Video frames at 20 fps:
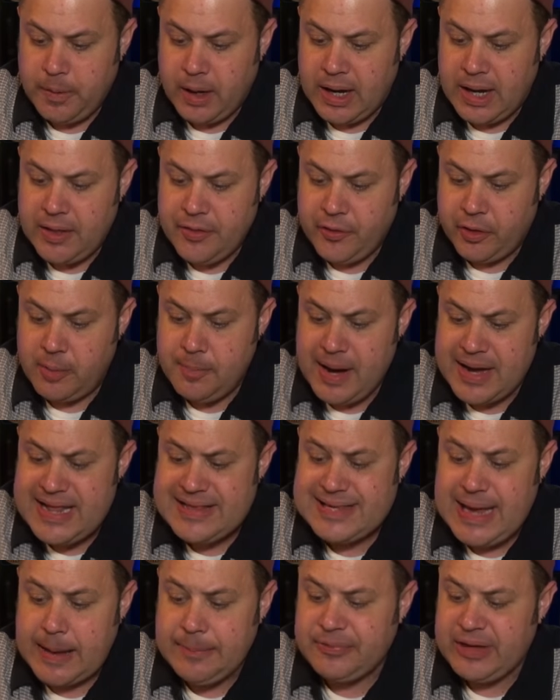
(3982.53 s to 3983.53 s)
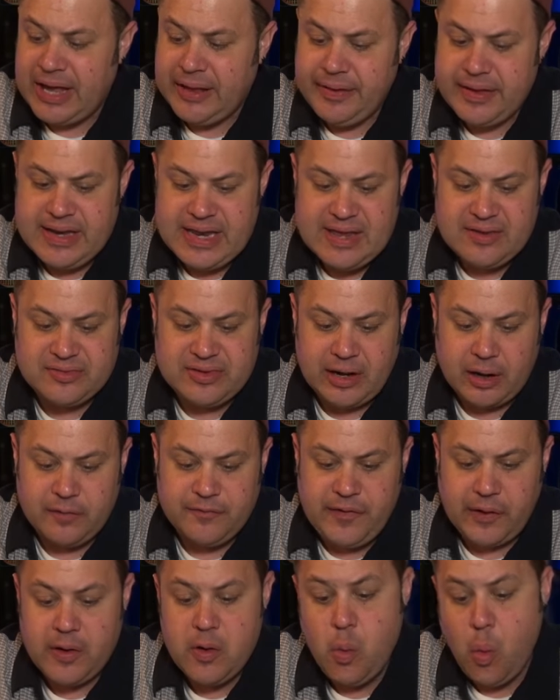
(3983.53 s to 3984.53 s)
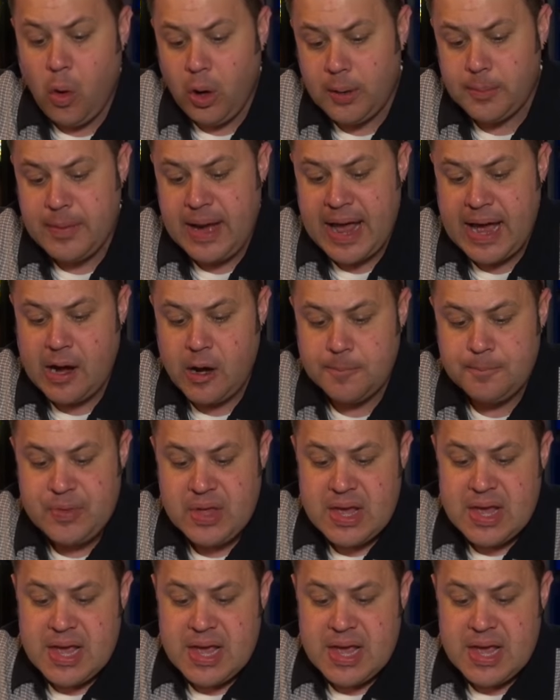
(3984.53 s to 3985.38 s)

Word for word: Uh, there are many types of LEDs that are very warm now.